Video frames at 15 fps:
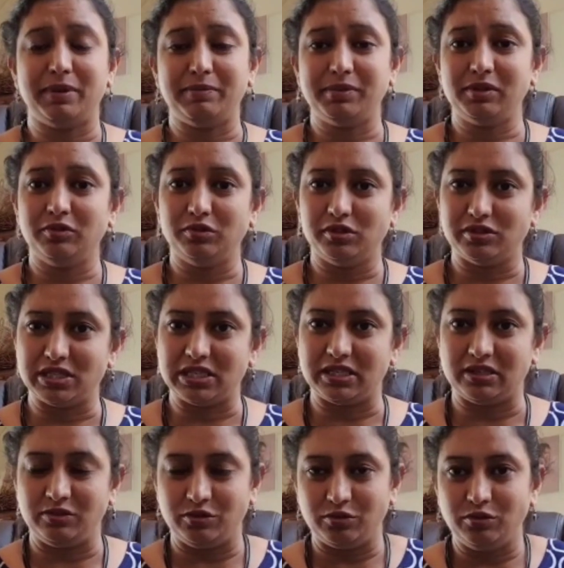People who
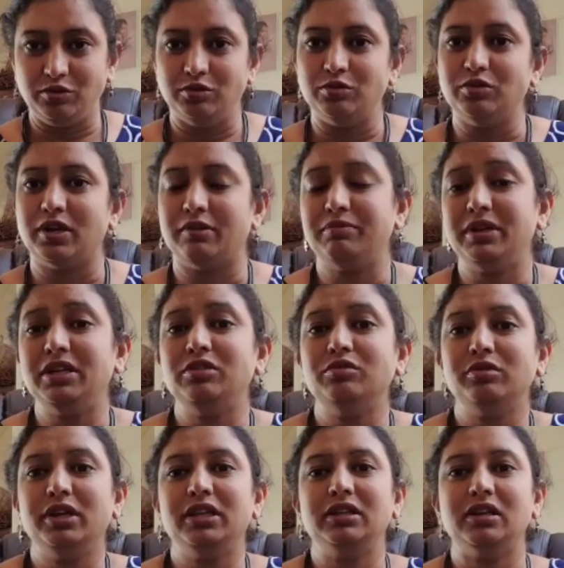don't know, I've been
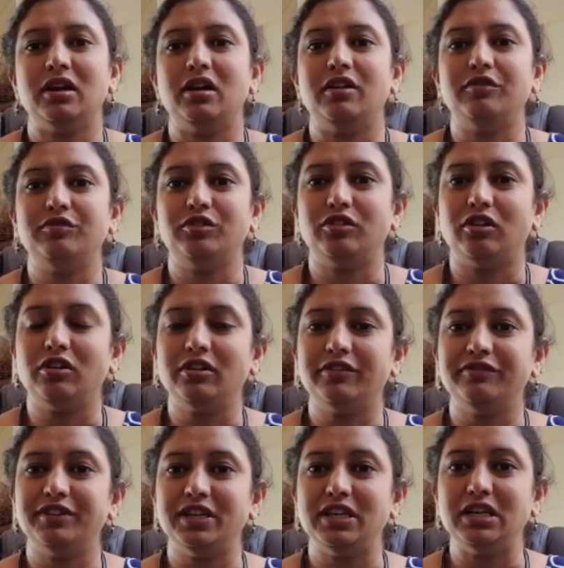doing
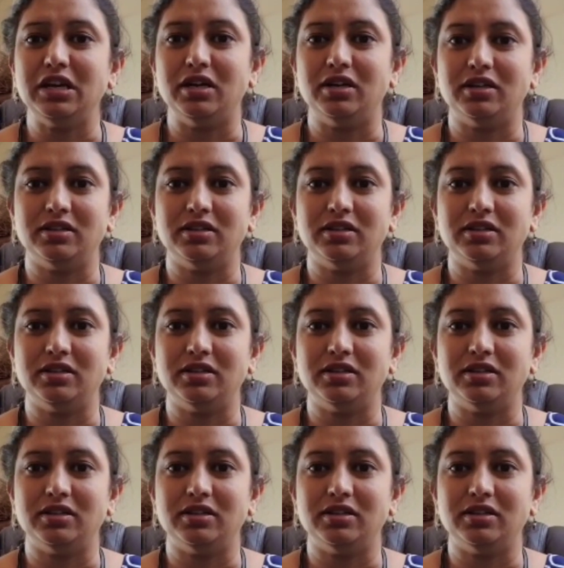photography